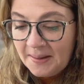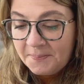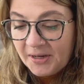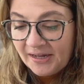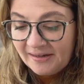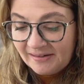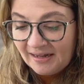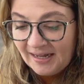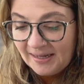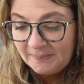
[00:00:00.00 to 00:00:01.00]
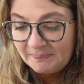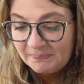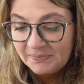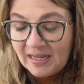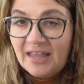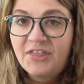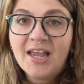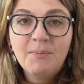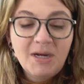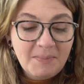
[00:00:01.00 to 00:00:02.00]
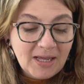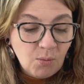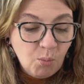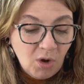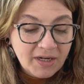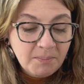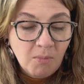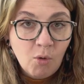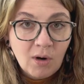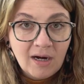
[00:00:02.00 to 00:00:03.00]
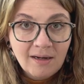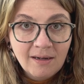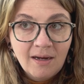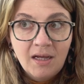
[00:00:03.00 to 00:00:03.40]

But I think I'm going to make one more